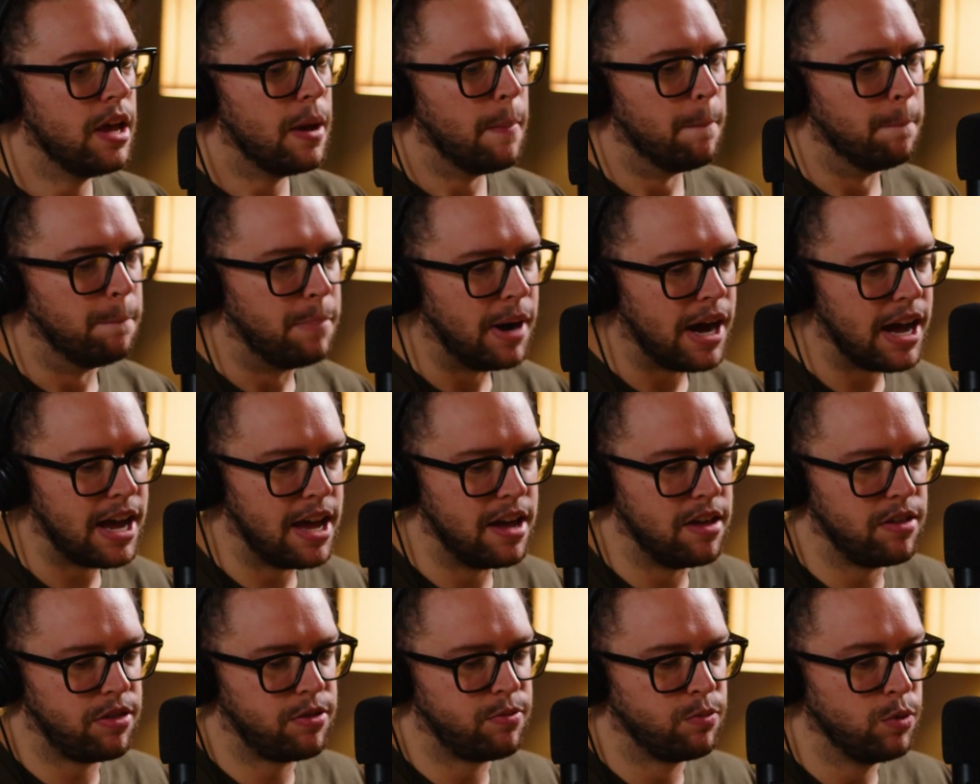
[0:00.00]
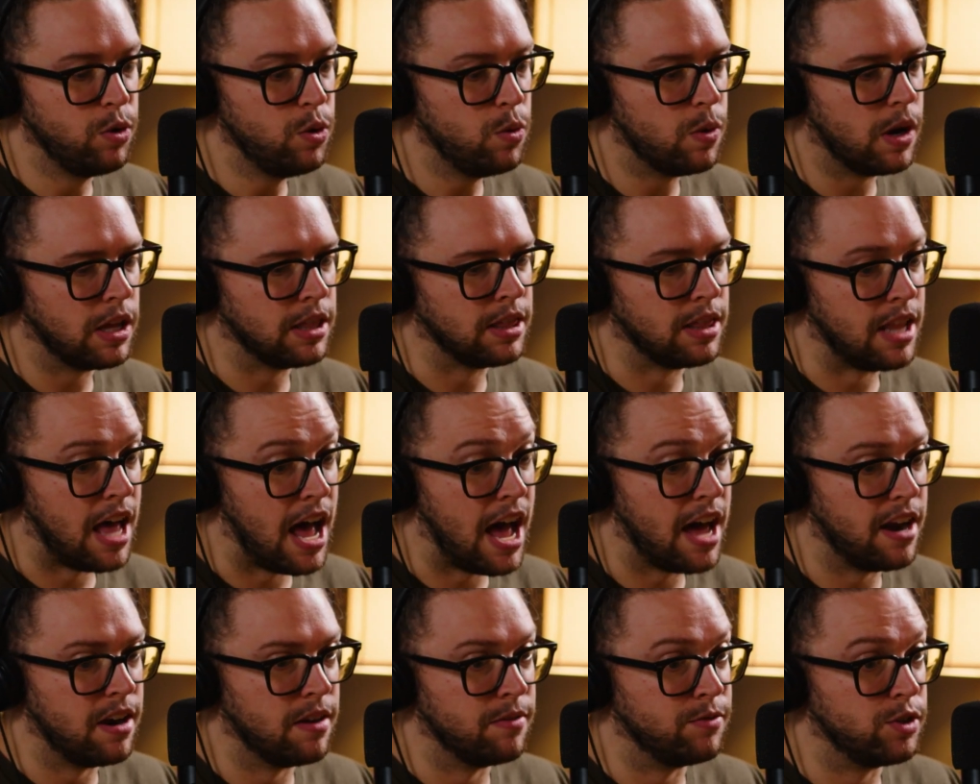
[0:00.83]
But through a
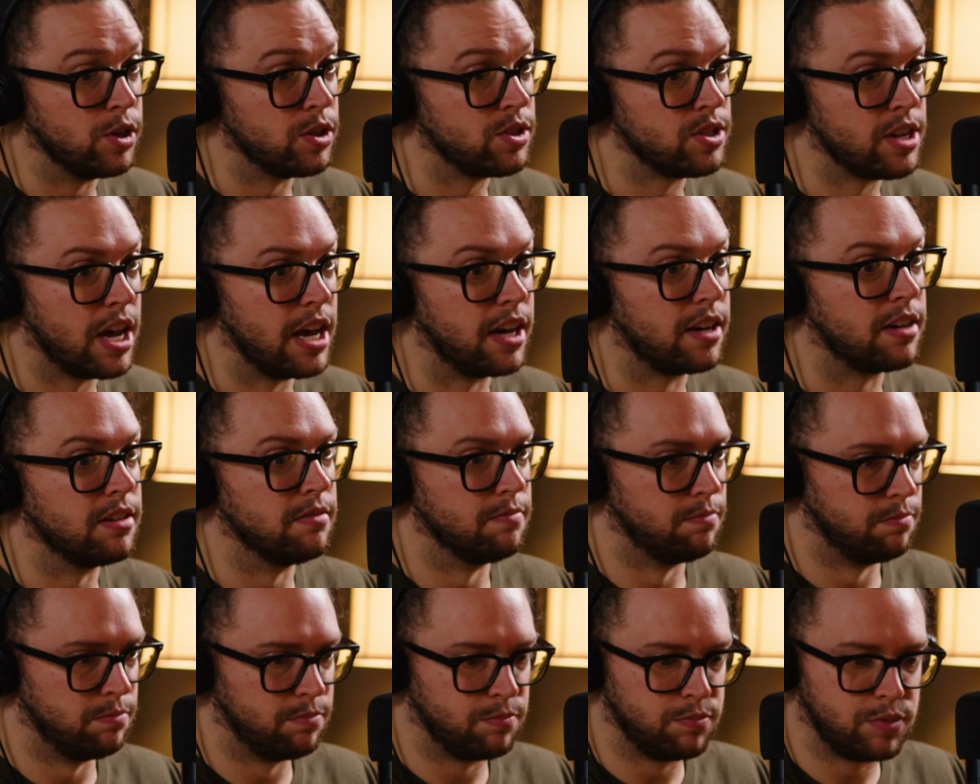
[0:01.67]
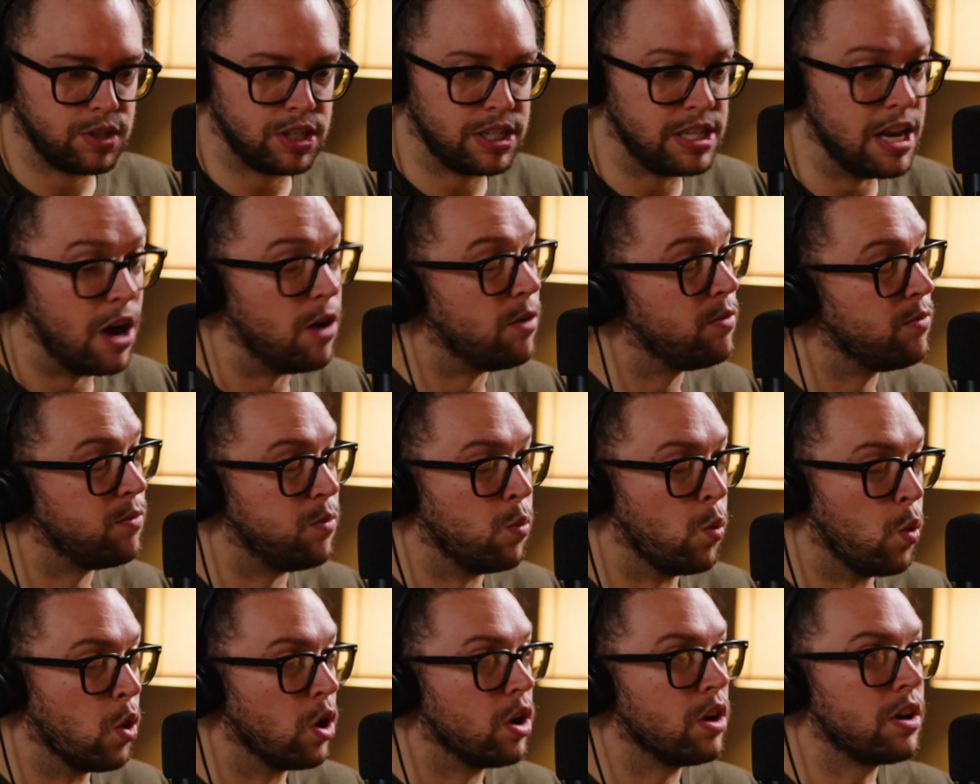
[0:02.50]
lot of just like self
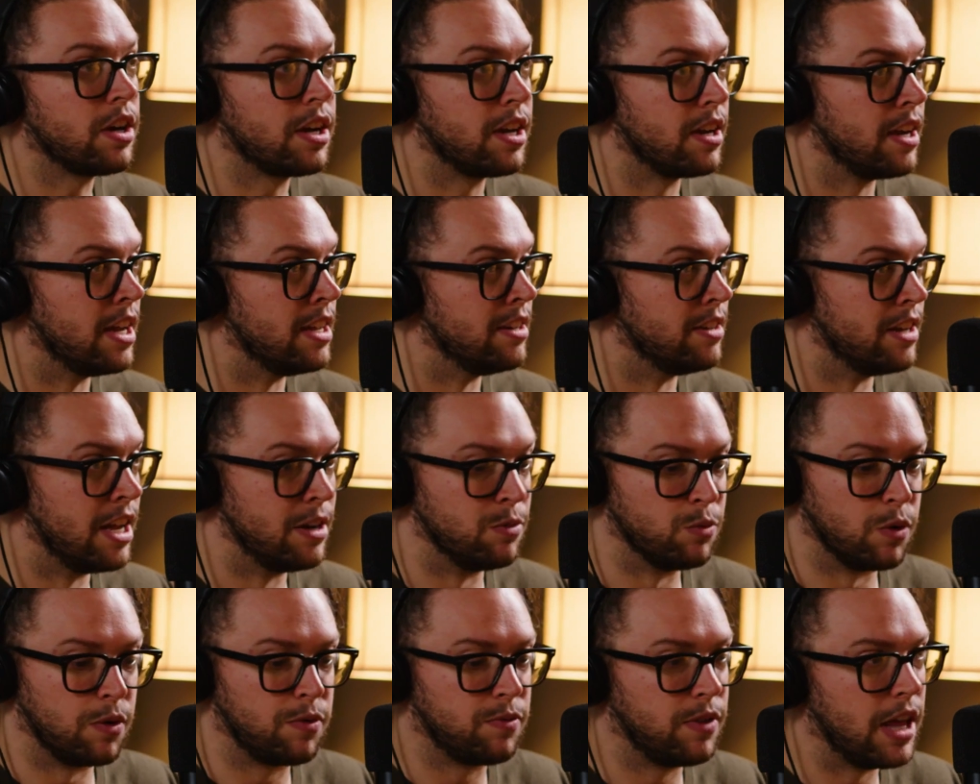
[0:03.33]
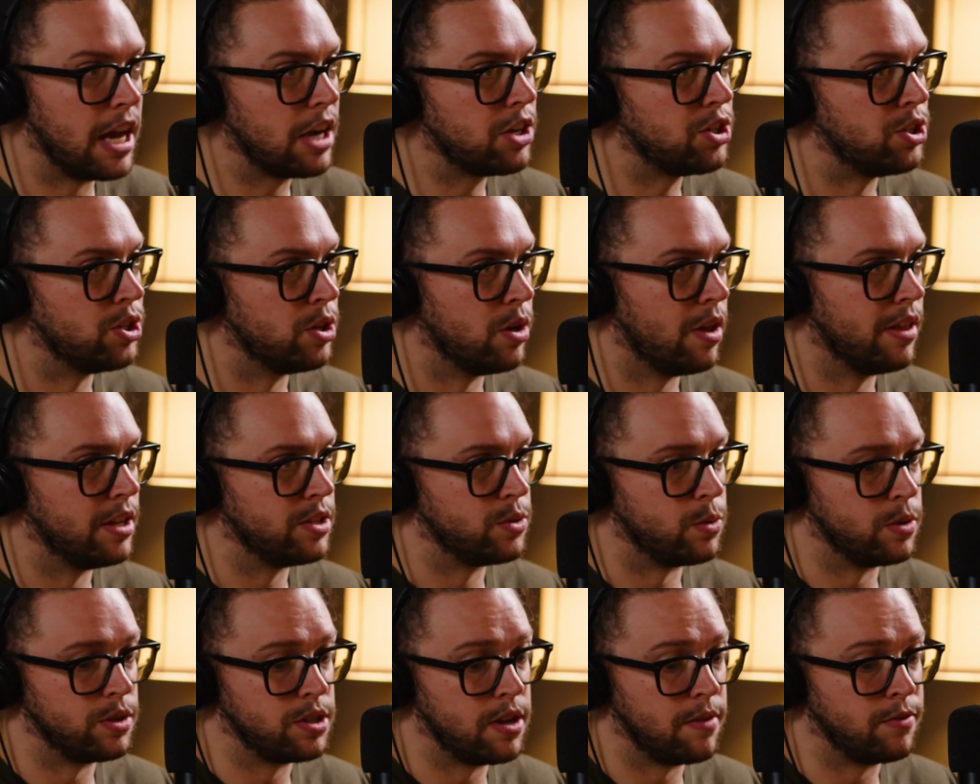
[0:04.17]
work and, and reflection and all that
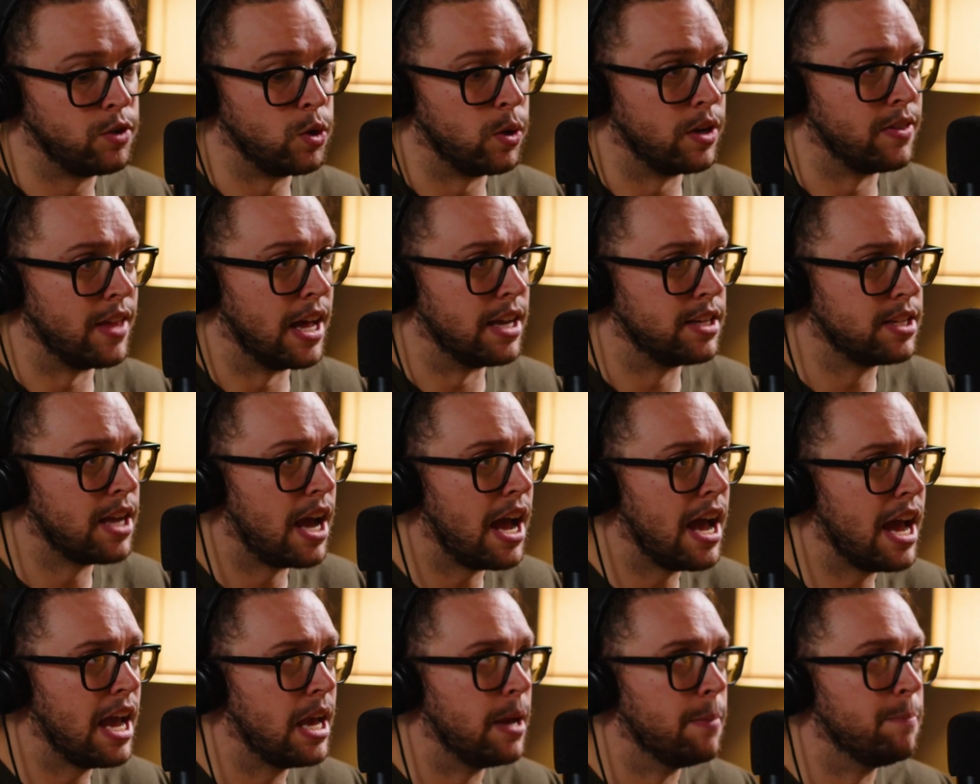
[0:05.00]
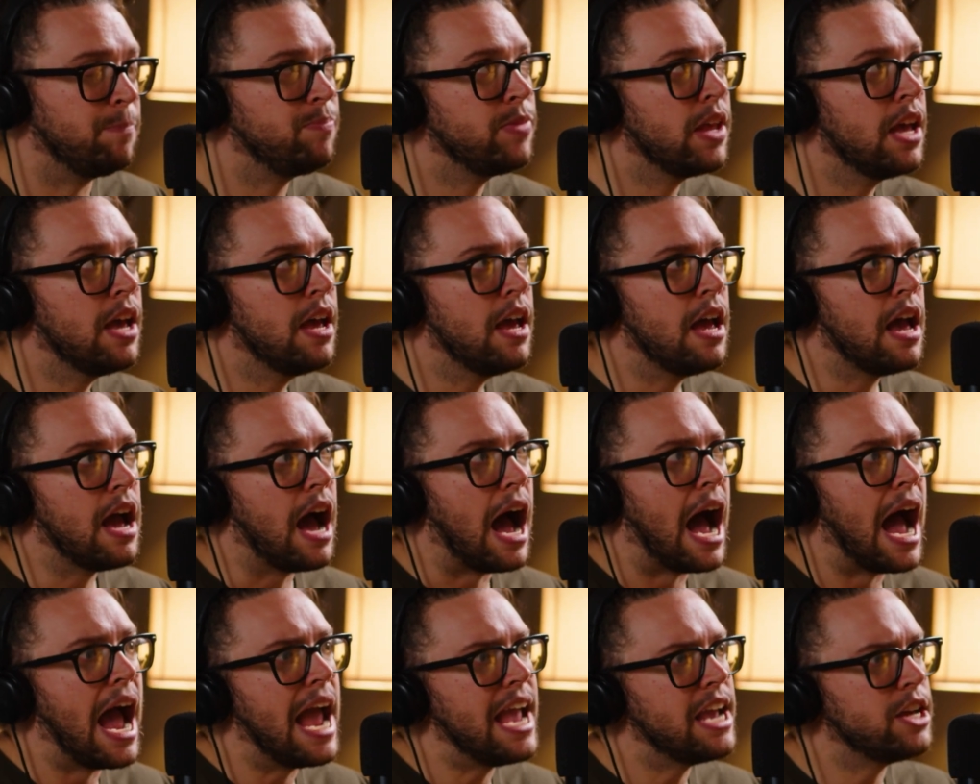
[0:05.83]
sort of stuff during that time,
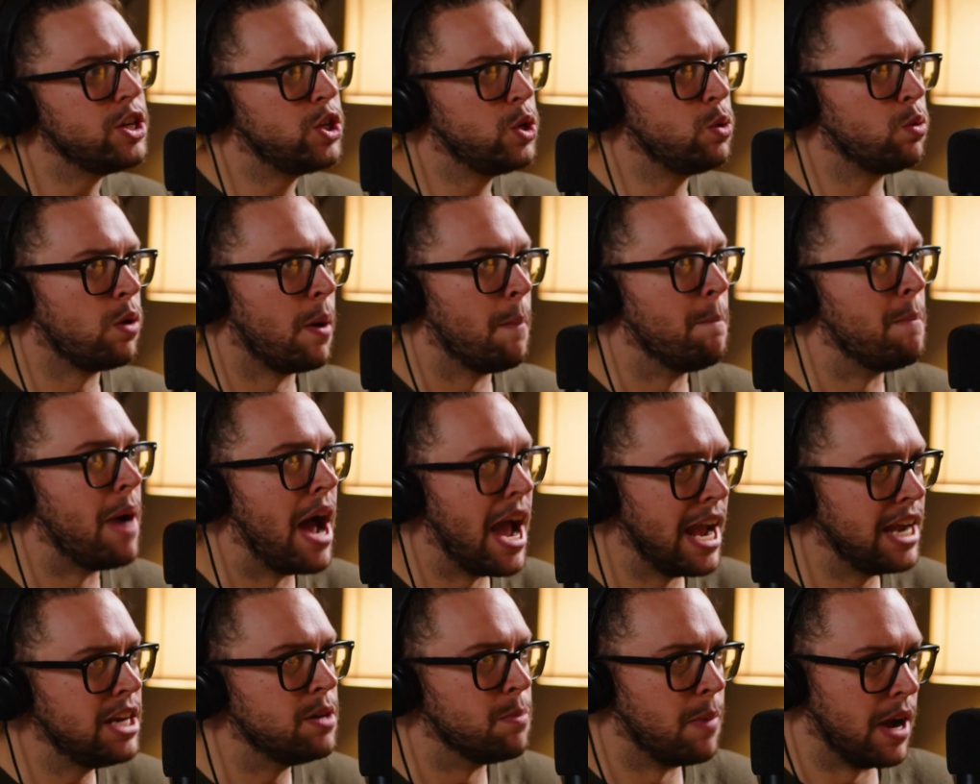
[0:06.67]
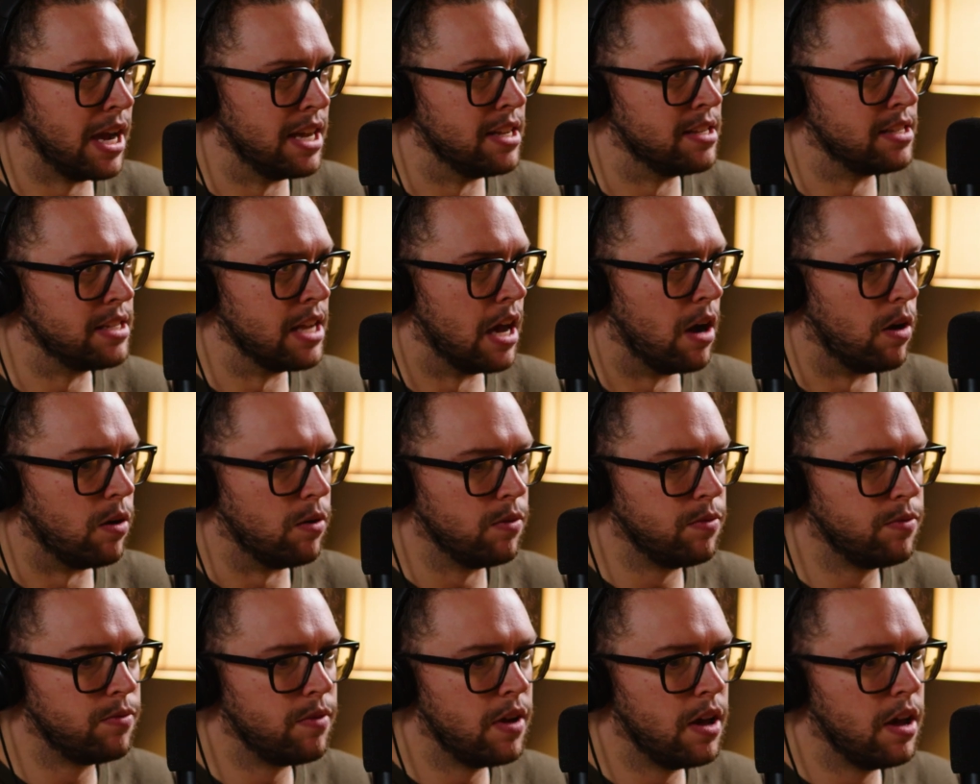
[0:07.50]
I had to remind
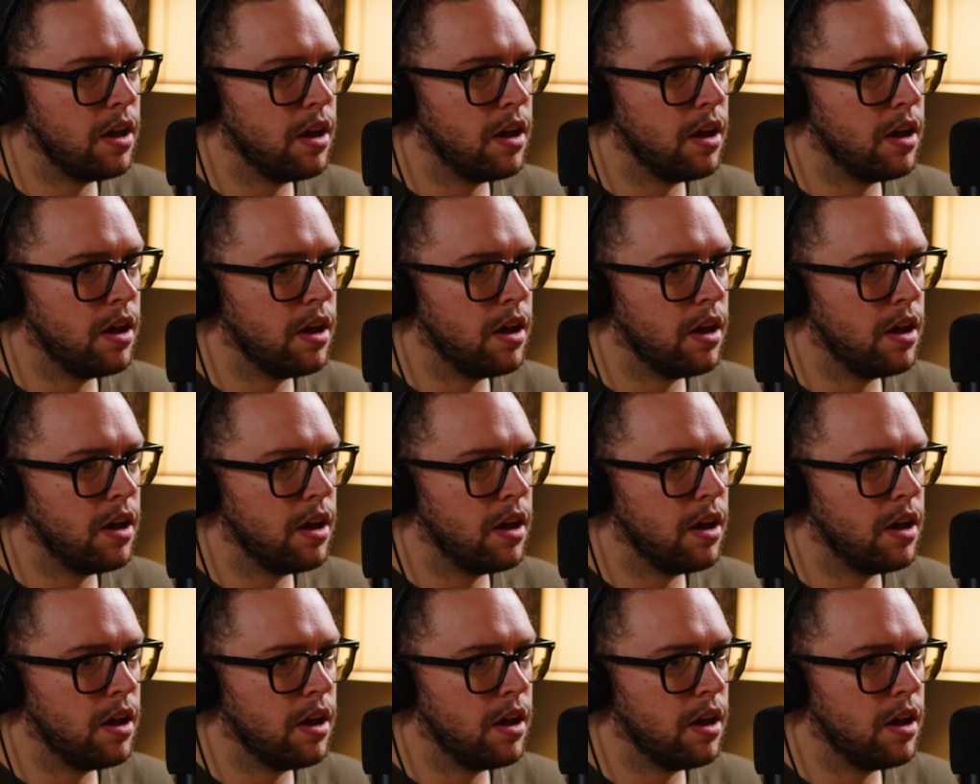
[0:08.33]
myself